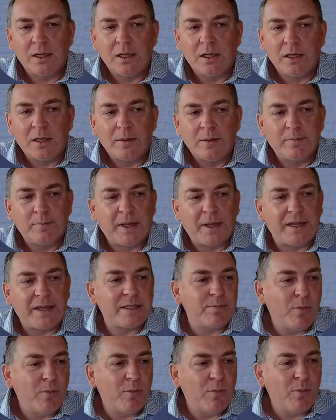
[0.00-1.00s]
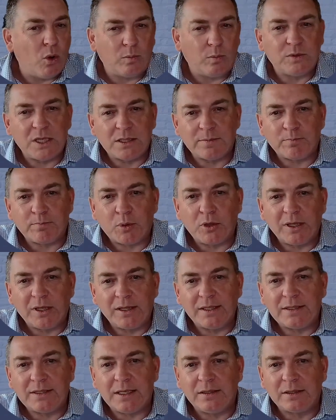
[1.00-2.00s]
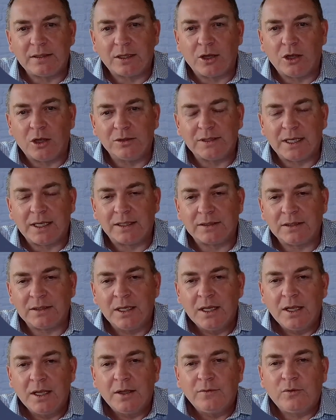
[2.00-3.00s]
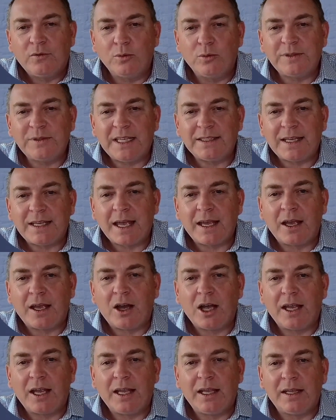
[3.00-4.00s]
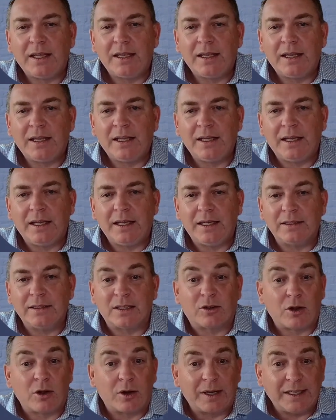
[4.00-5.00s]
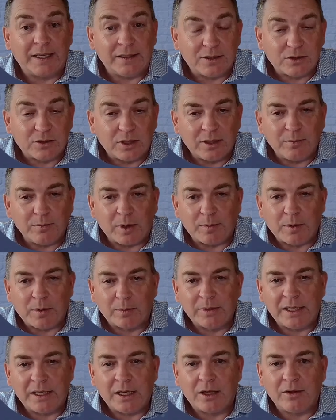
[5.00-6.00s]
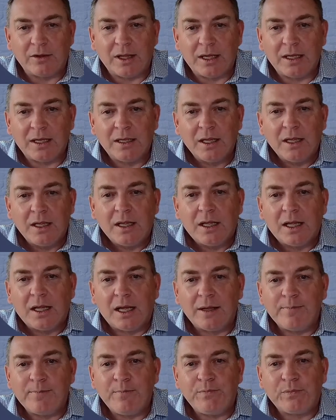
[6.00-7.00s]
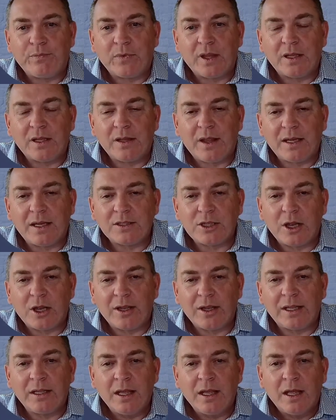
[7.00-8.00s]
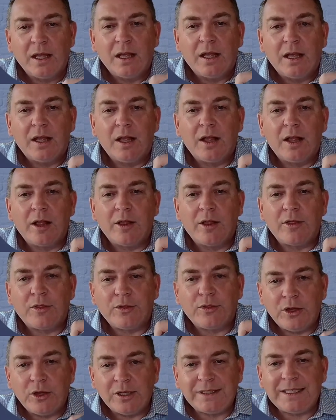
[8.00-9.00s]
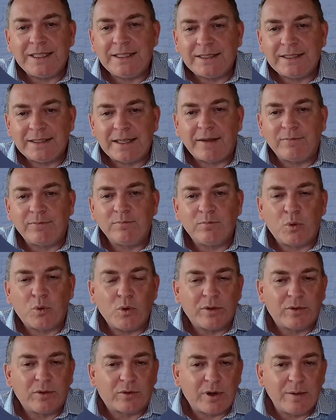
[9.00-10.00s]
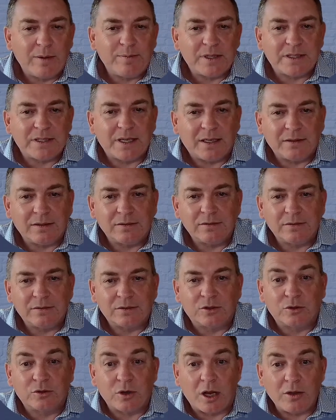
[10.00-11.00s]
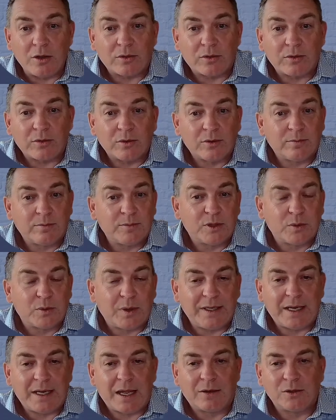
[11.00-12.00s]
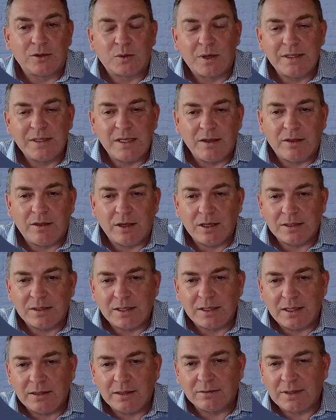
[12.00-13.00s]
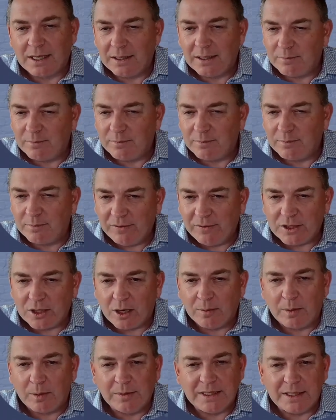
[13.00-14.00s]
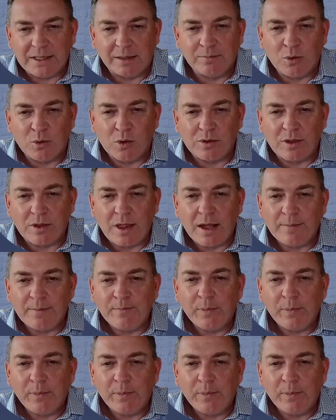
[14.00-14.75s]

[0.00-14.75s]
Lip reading: But there's more. I'm just putting this into context. Forbes says AI is growing on the stream. We probably know that. They're showing 37.3% growth between now and 2030. Previous chart probably said more than that.